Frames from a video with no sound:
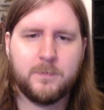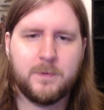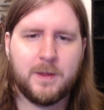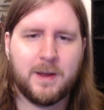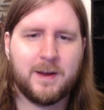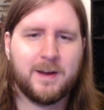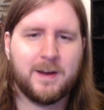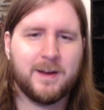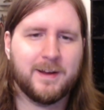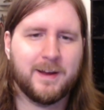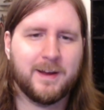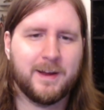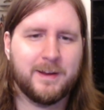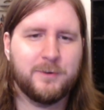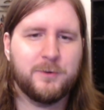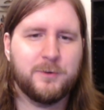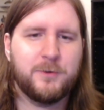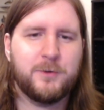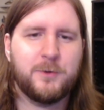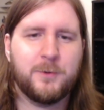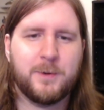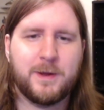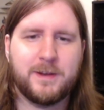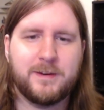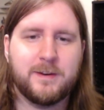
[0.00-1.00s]
Ah, I knew
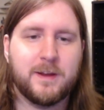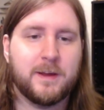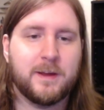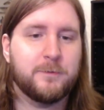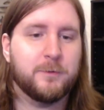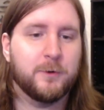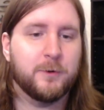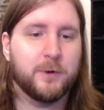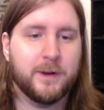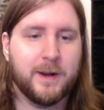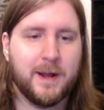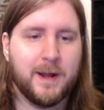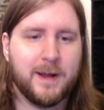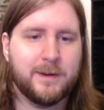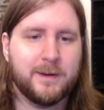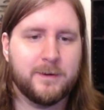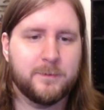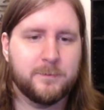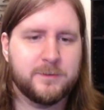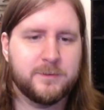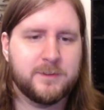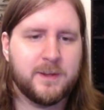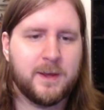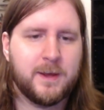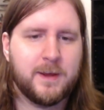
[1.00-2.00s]
you had an eye for good
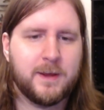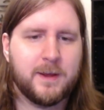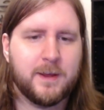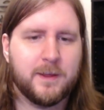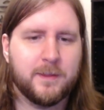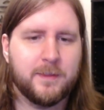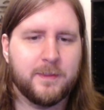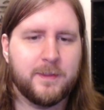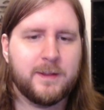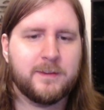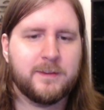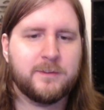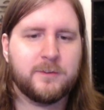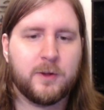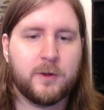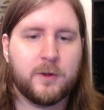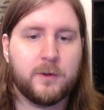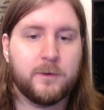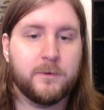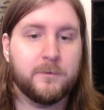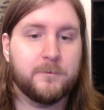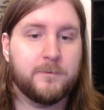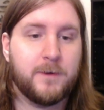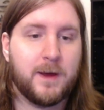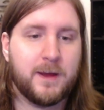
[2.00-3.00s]
items. That's
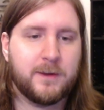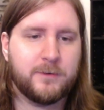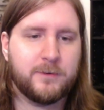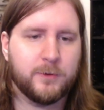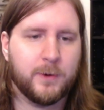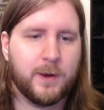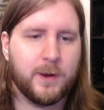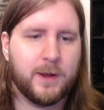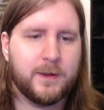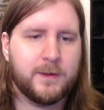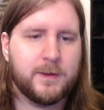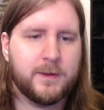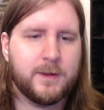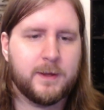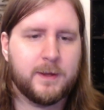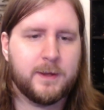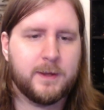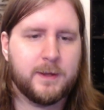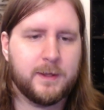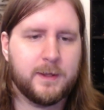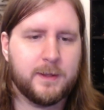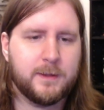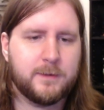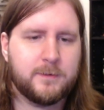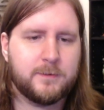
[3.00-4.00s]
called Vajra.
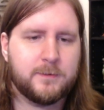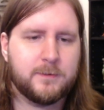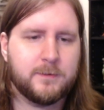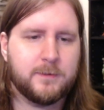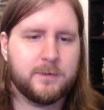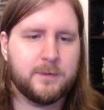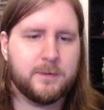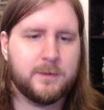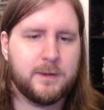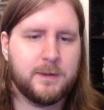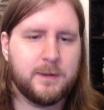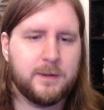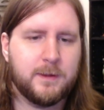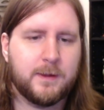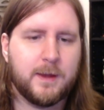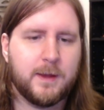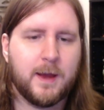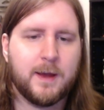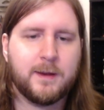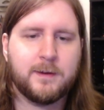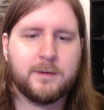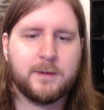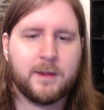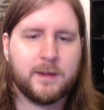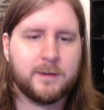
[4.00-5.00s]
It's the
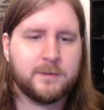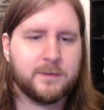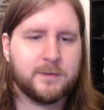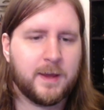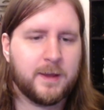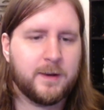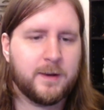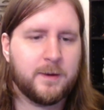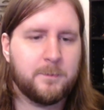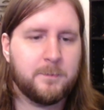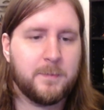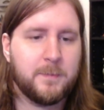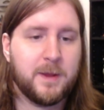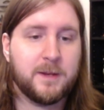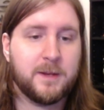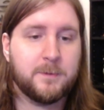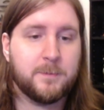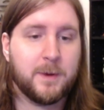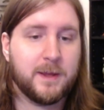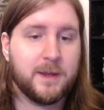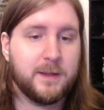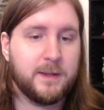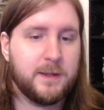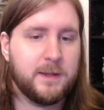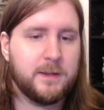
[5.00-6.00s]
god-class item made
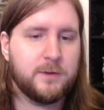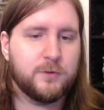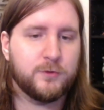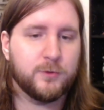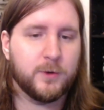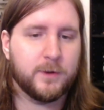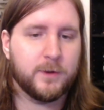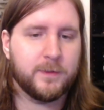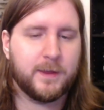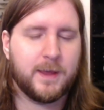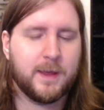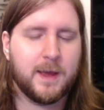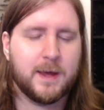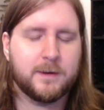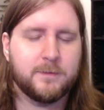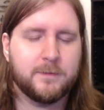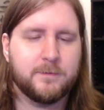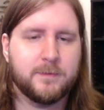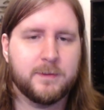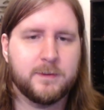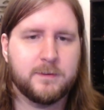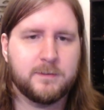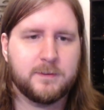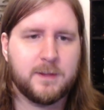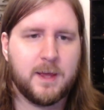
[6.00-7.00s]
by Indra, the god
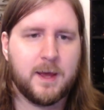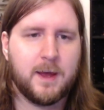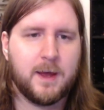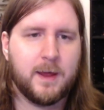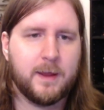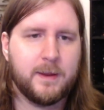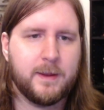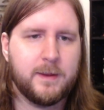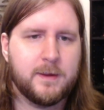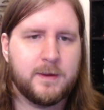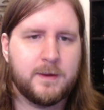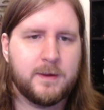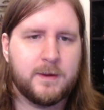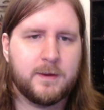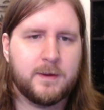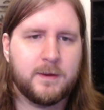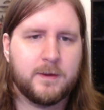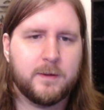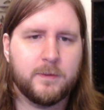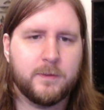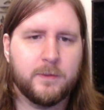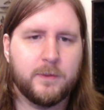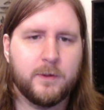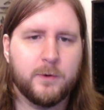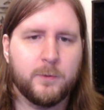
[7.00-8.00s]
of the sky.
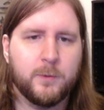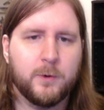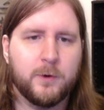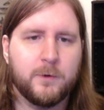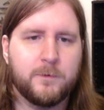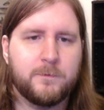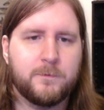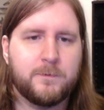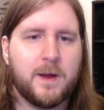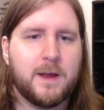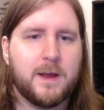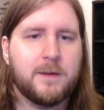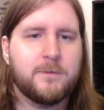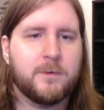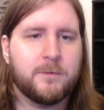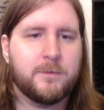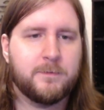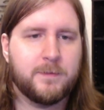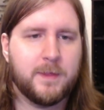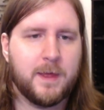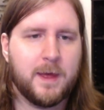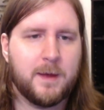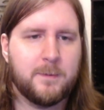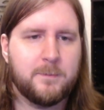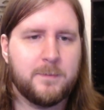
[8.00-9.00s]
There were five
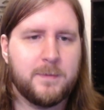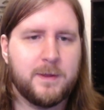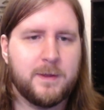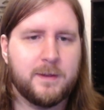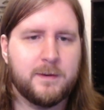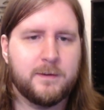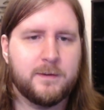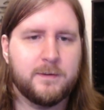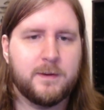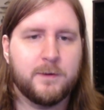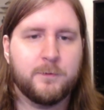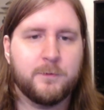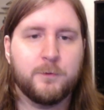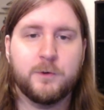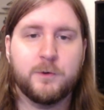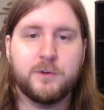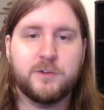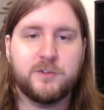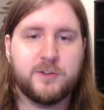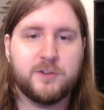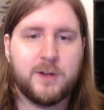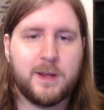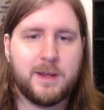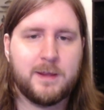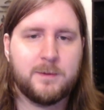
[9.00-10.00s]
of them in different
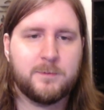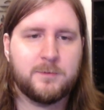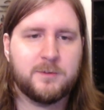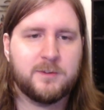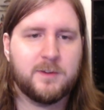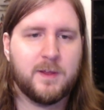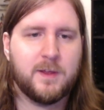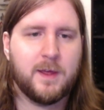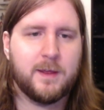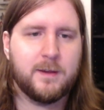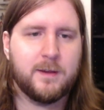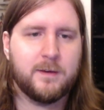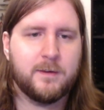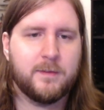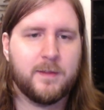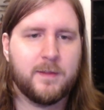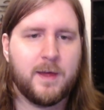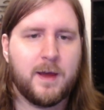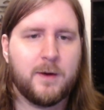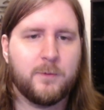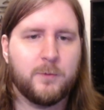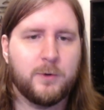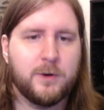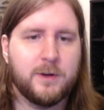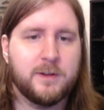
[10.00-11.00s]
shapes, and
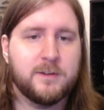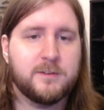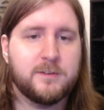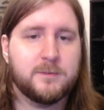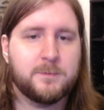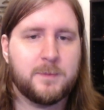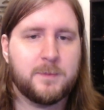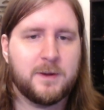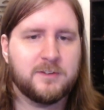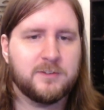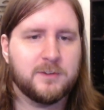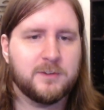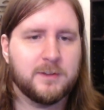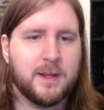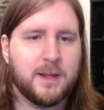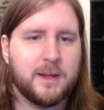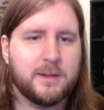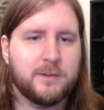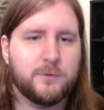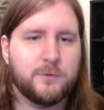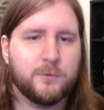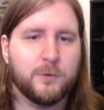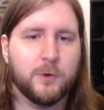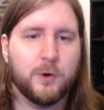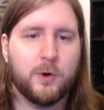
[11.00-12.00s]
that one is
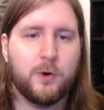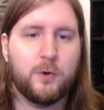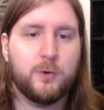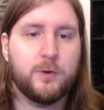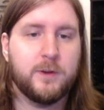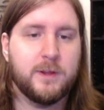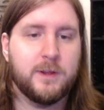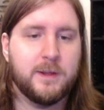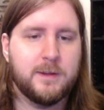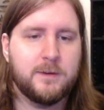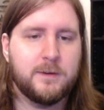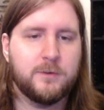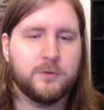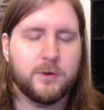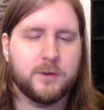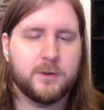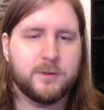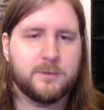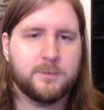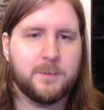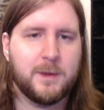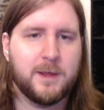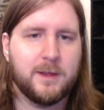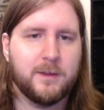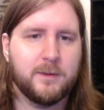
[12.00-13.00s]
specialized for Hoti Indra
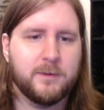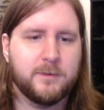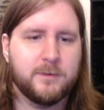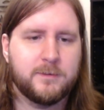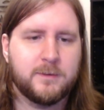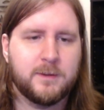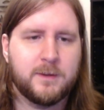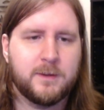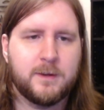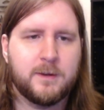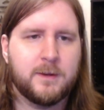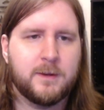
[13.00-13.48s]
spells.